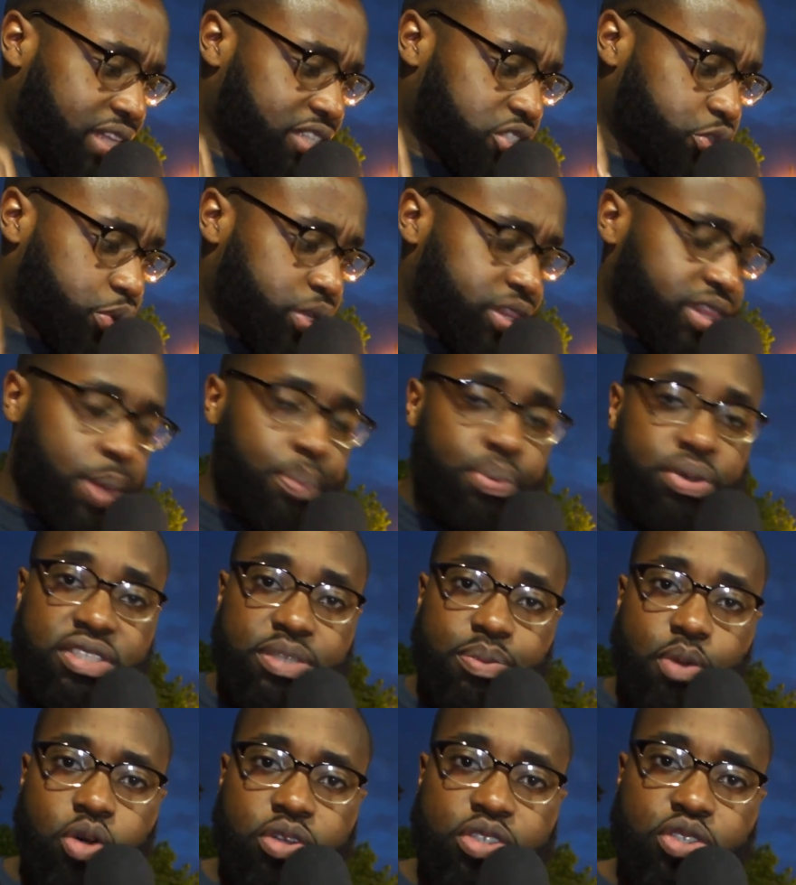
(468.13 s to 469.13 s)
So they put
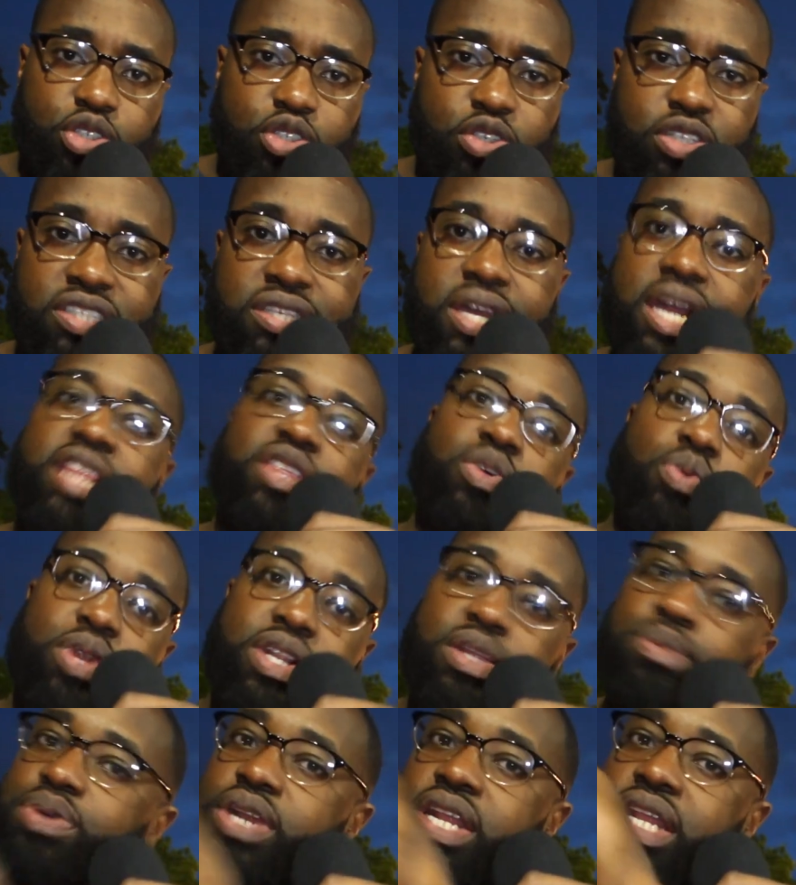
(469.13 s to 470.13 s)
some hot sauce on the side. I didn't
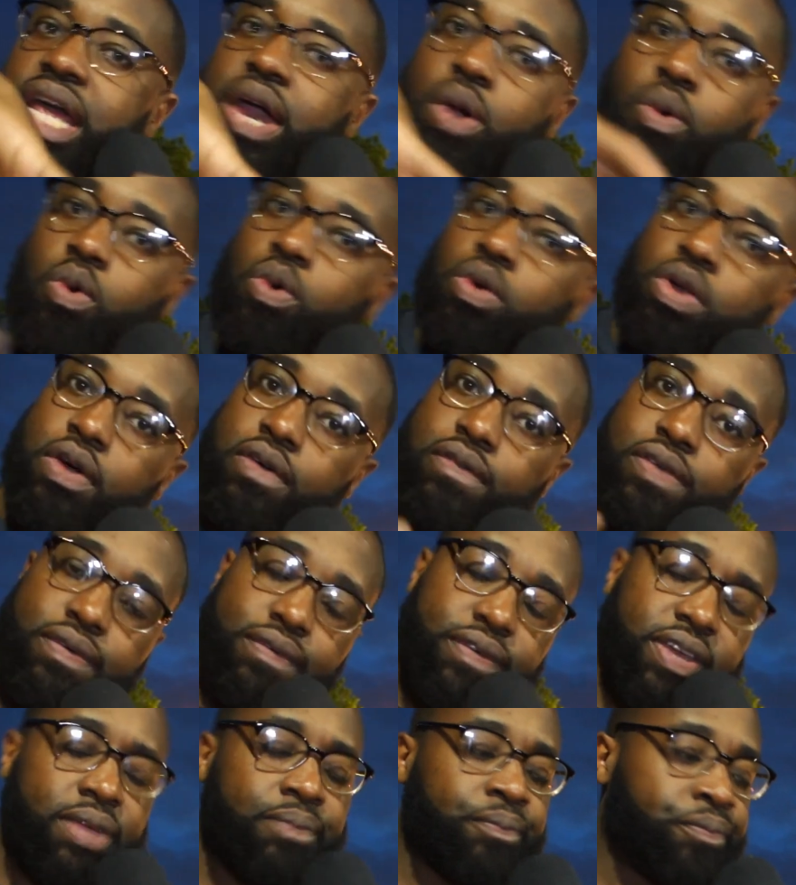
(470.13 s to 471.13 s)
want to put it like all over the
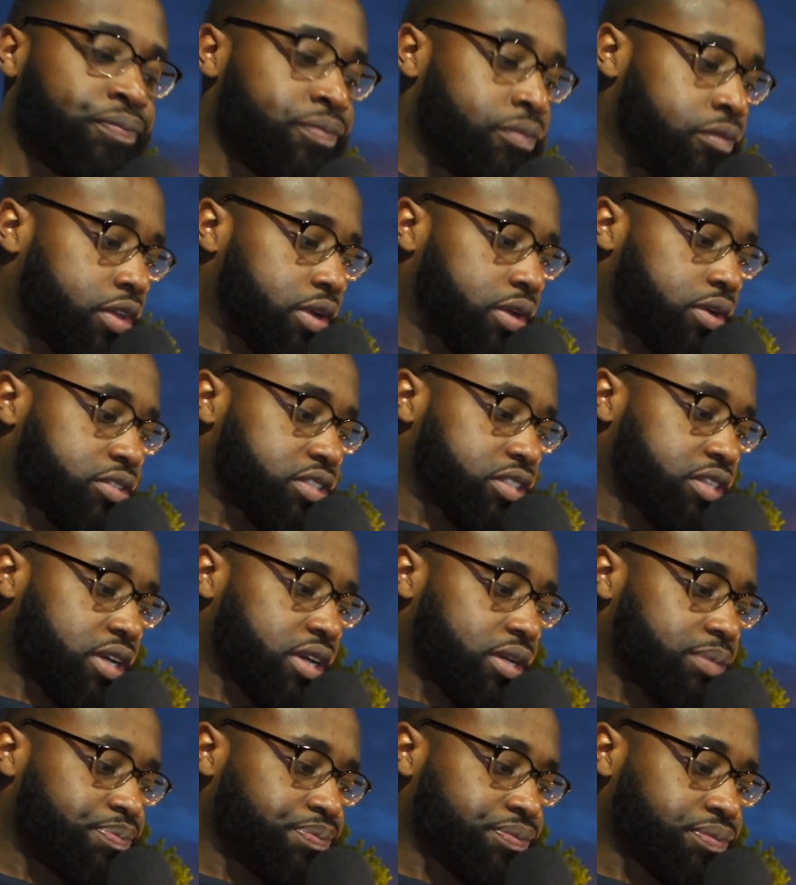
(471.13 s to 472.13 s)
thing because
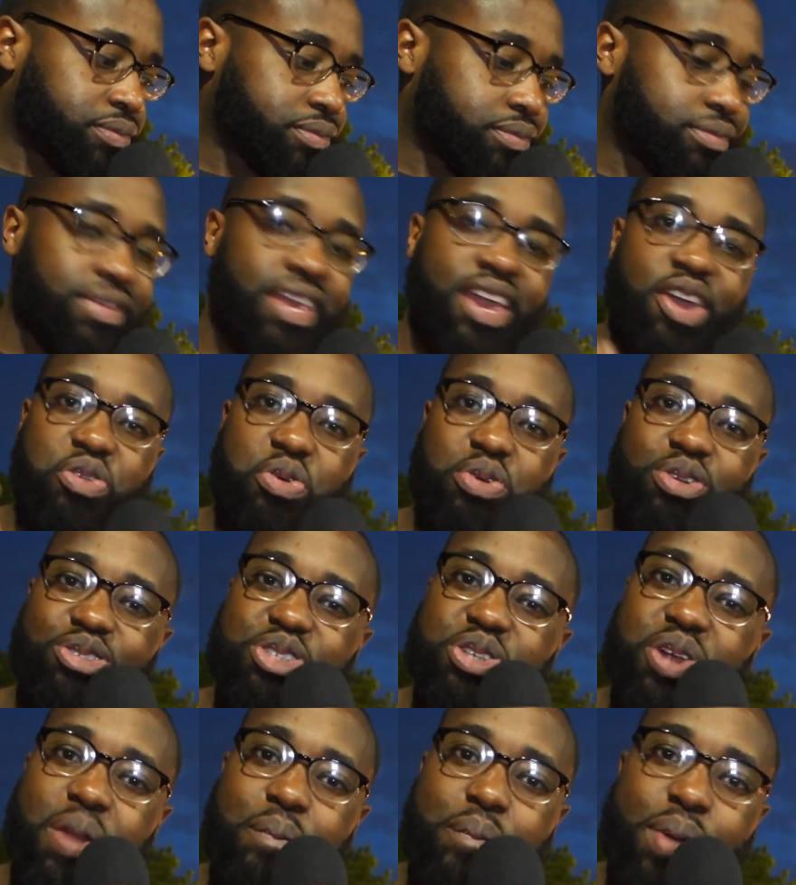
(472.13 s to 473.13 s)
um, I'm
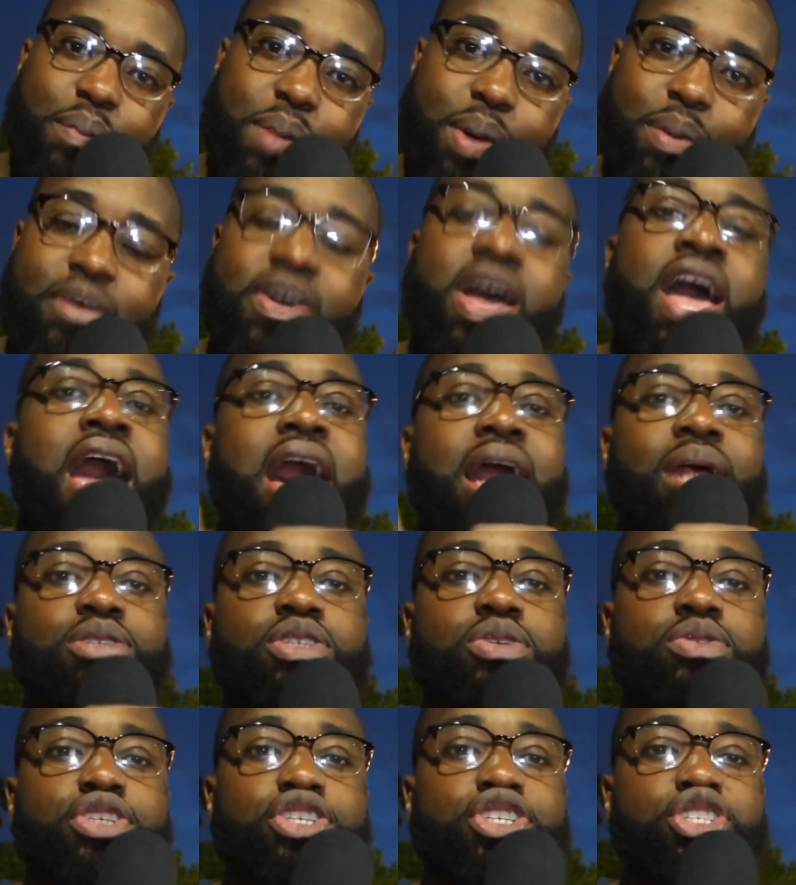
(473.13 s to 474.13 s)
not trying to burn my mouth. I'm
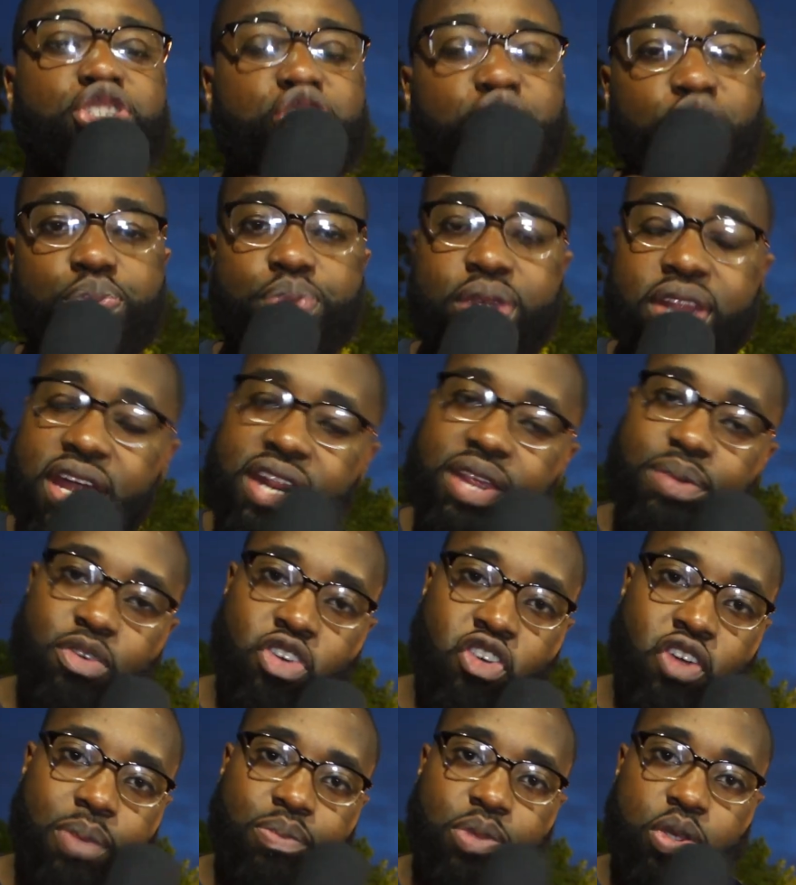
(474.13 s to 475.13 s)
so stupid. I didn't
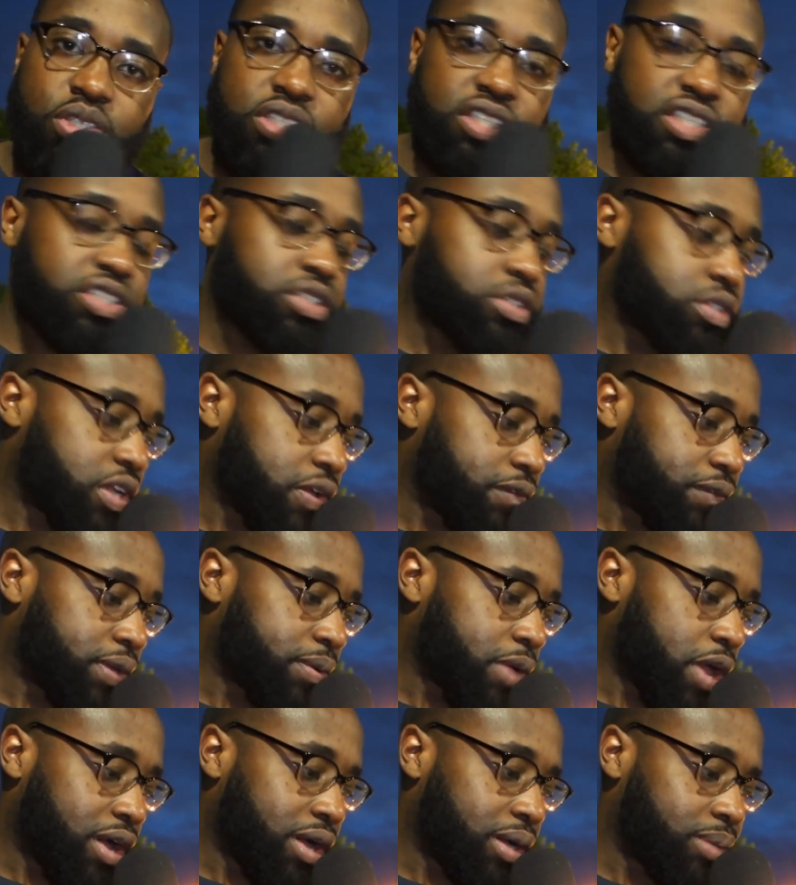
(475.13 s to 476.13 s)
even grab no tissues or
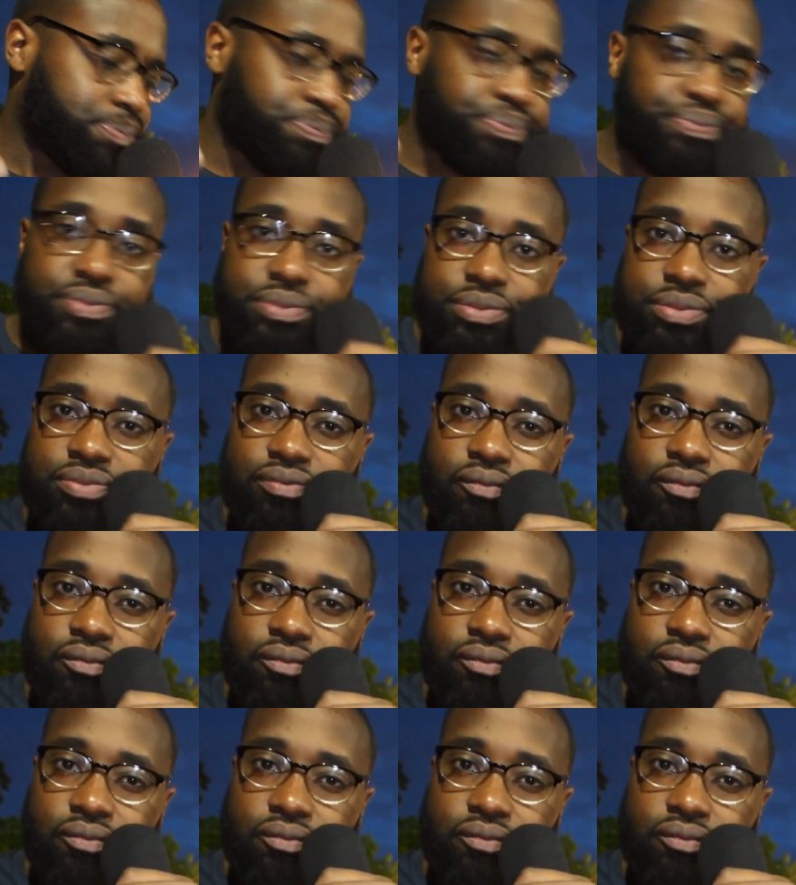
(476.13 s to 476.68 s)
nothing. Um,